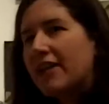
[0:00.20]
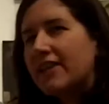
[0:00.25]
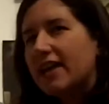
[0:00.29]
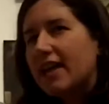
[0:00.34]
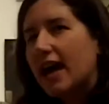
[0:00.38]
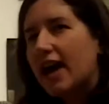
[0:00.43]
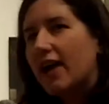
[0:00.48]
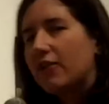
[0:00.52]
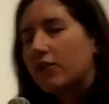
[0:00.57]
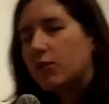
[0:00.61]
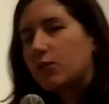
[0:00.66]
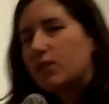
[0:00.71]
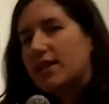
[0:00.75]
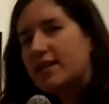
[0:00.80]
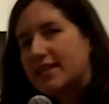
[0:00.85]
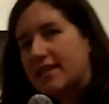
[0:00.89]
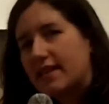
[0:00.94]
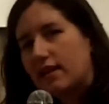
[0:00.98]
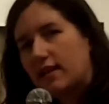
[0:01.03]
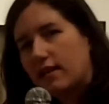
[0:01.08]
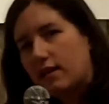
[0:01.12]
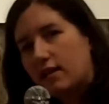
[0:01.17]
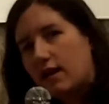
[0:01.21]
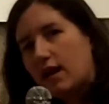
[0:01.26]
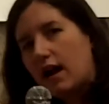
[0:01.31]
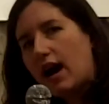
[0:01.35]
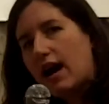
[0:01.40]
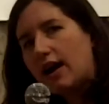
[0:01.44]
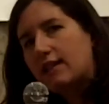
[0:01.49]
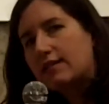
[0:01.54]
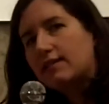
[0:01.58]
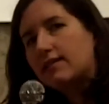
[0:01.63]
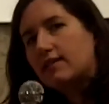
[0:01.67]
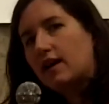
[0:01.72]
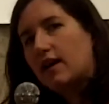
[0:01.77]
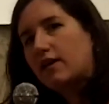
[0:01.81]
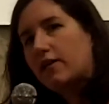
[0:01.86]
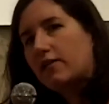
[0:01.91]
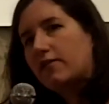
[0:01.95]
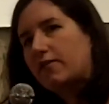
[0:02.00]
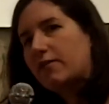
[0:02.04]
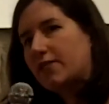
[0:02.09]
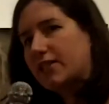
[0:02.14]
the other reason I
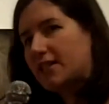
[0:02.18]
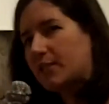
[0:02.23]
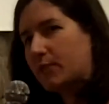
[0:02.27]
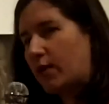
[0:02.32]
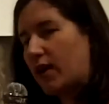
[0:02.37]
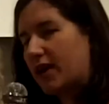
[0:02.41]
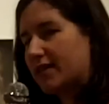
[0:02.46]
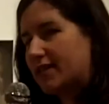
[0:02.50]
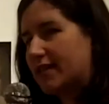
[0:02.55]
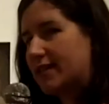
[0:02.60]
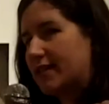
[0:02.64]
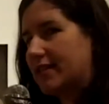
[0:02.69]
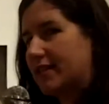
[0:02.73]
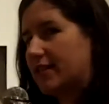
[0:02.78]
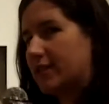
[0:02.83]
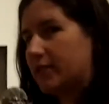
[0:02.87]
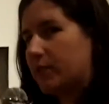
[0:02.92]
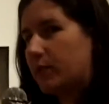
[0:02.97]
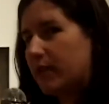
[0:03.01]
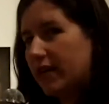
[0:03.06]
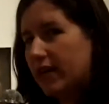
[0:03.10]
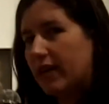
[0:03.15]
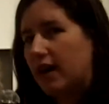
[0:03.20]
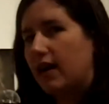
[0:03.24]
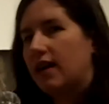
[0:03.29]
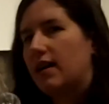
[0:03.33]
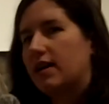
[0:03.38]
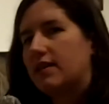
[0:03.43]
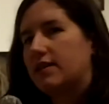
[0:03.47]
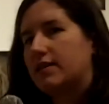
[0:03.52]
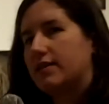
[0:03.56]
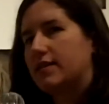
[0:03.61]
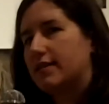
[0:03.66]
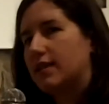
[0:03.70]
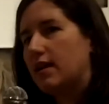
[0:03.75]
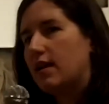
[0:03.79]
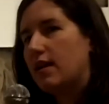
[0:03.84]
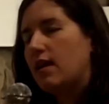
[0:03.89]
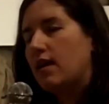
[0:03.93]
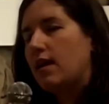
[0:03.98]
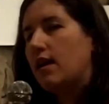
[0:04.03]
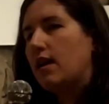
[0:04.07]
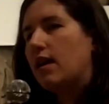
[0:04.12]
love this process is because